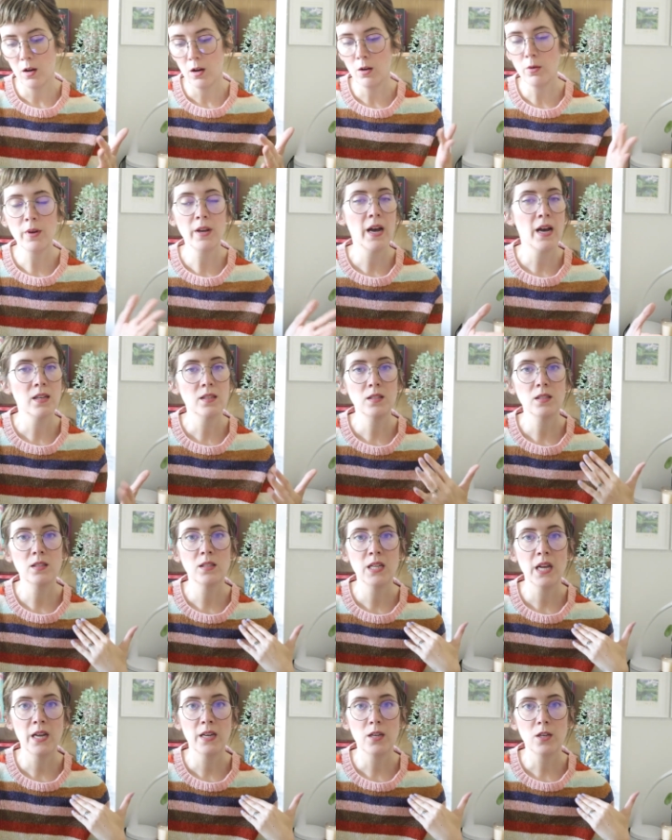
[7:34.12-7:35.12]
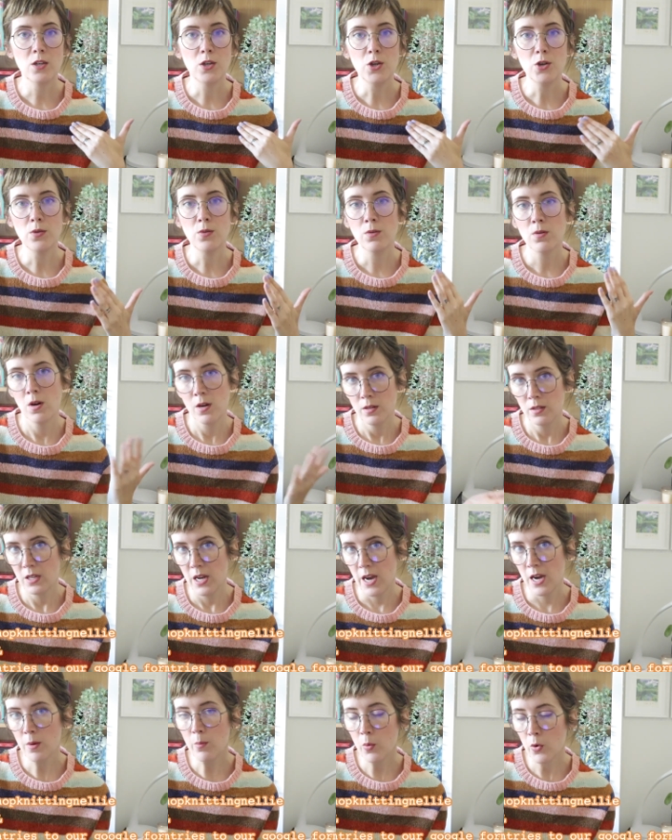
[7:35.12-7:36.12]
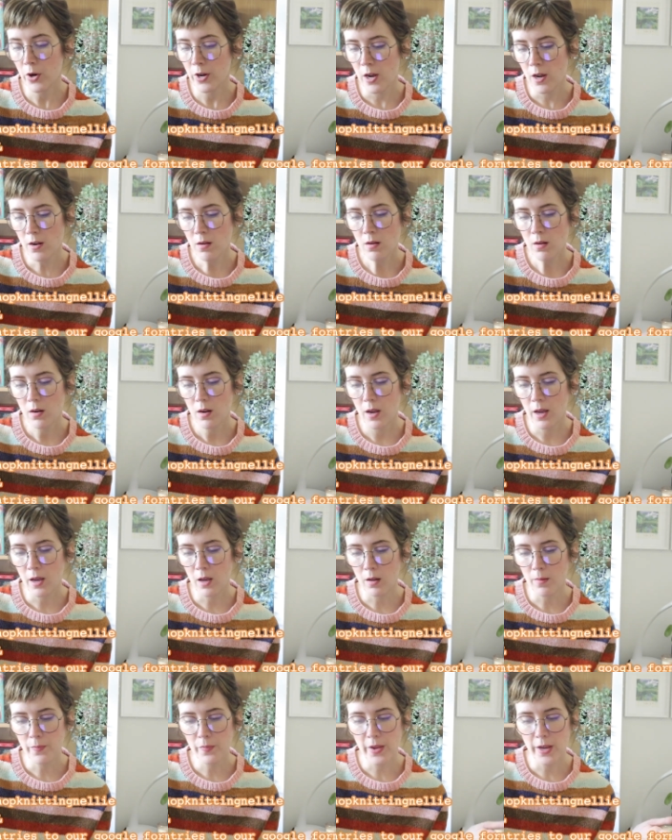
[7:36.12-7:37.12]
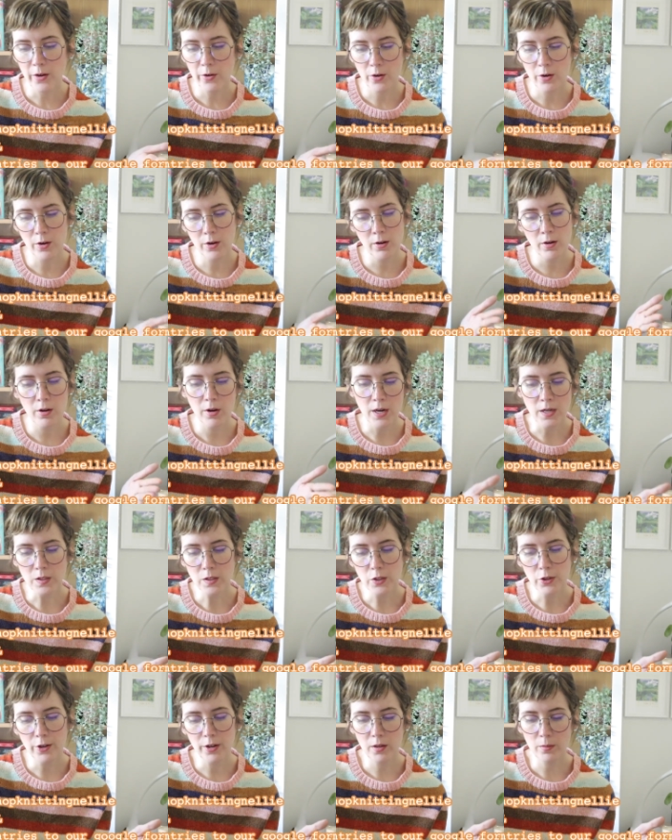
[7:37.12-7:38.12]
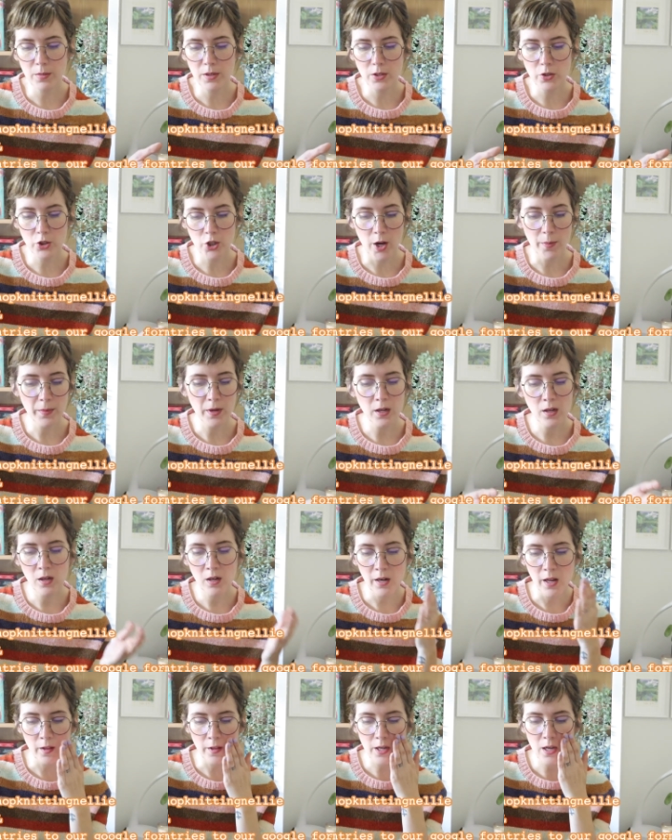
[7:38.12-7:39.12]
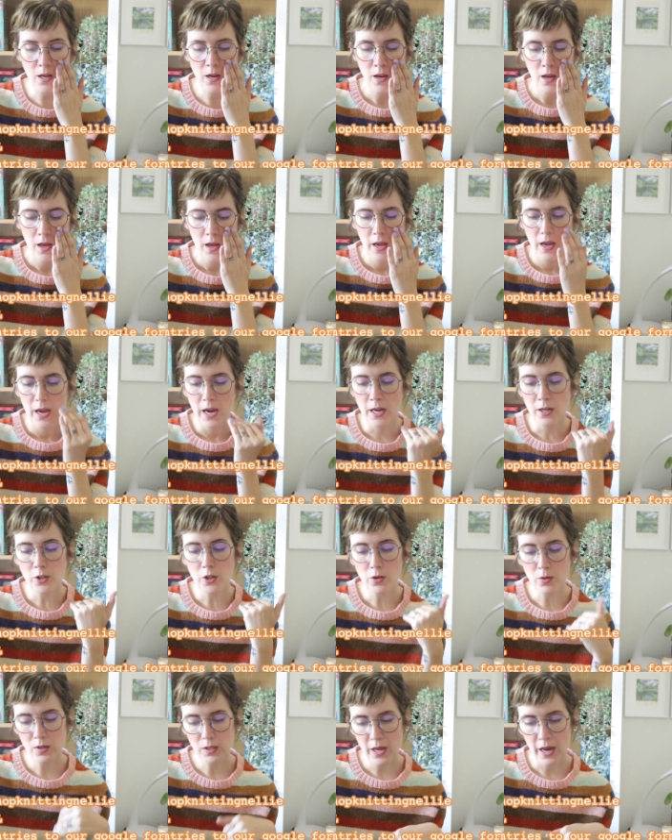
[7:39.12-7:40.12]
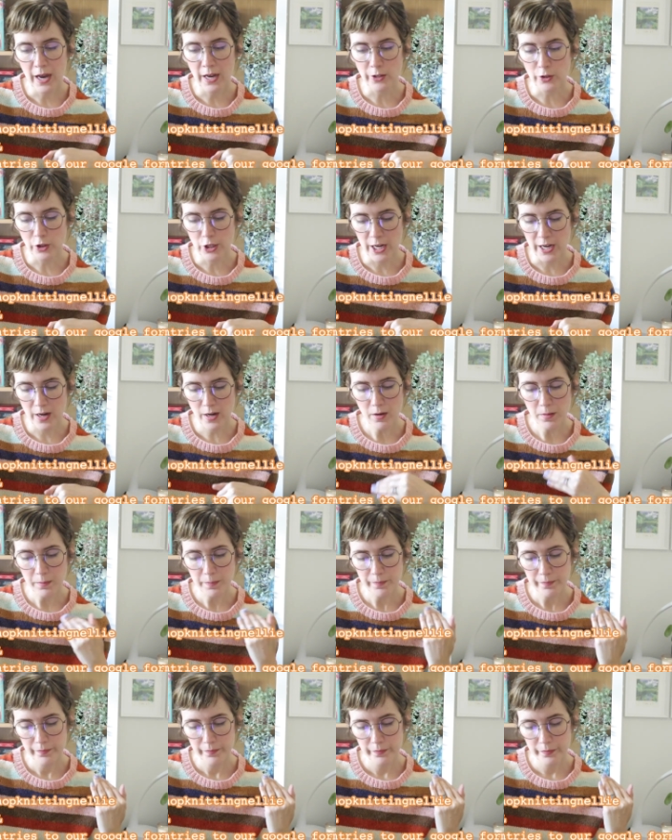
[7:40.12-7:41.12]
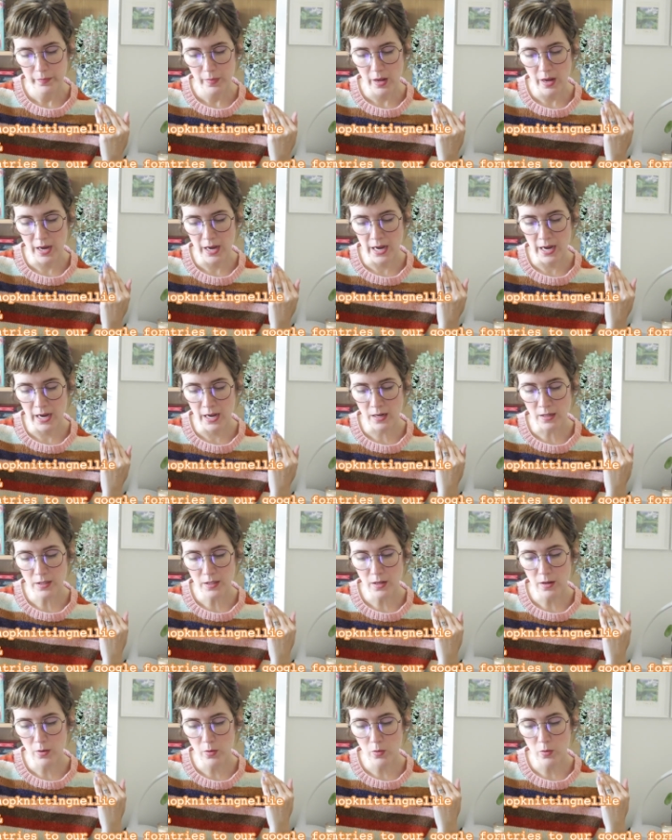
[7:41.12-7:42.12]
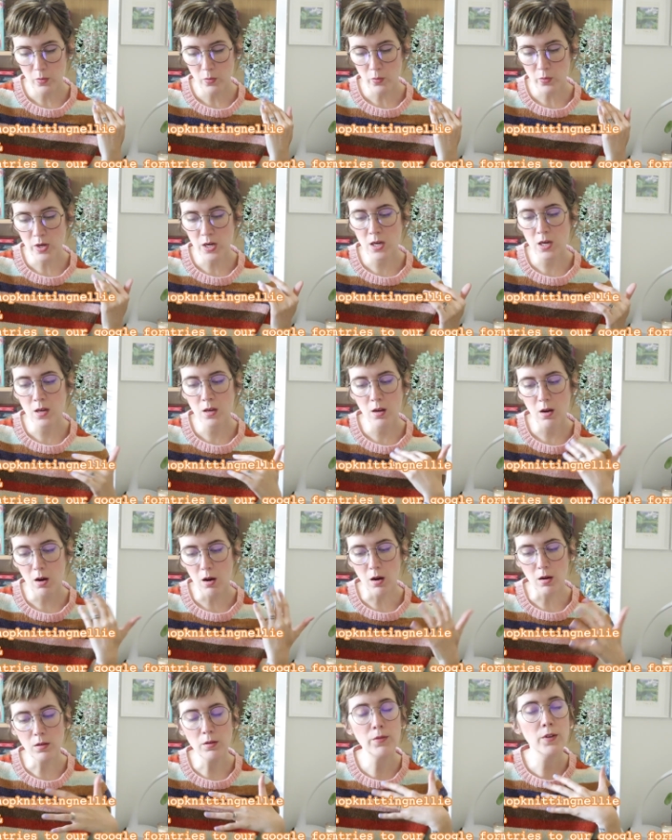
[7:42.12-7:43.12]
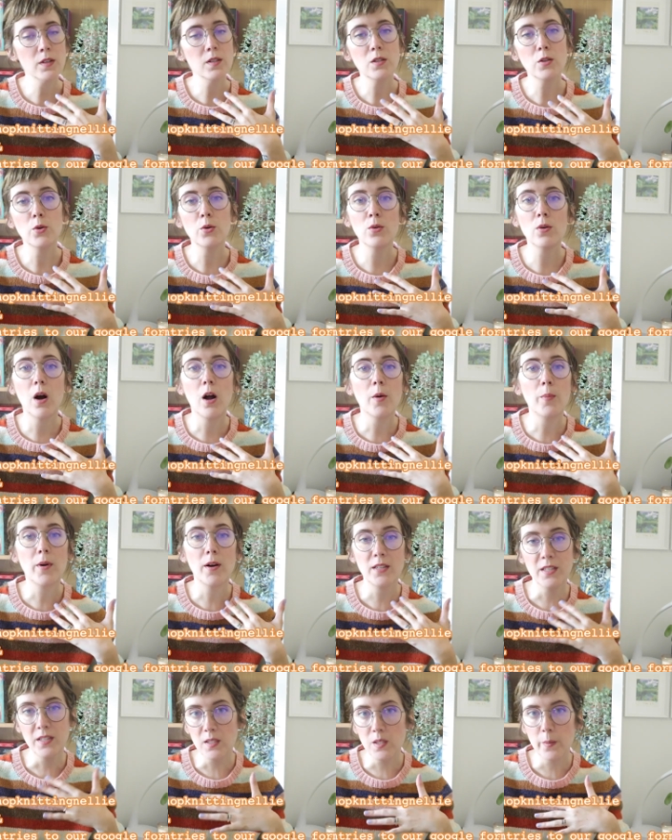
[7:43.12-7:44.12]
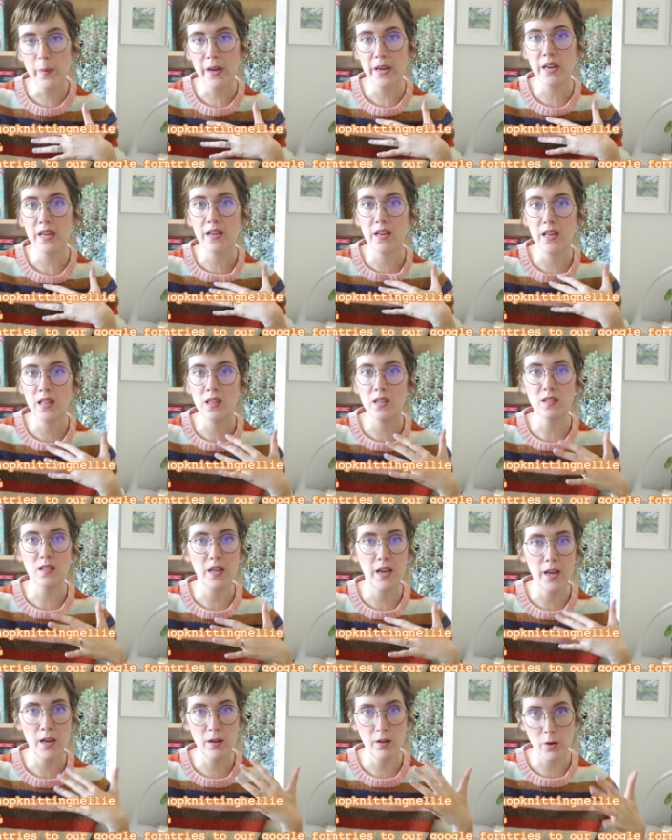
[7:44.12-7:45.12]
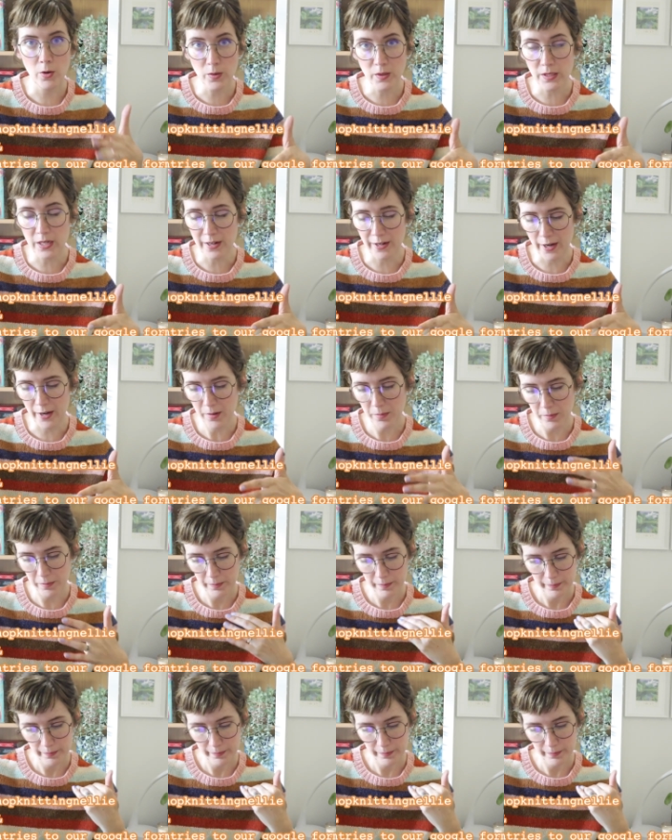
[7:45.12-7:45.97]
all we ask is that you tag Morgan, and her Instagram is Shop Knitting Nelly, and use the hashtag. And we, all of us who are participating in this and hosting it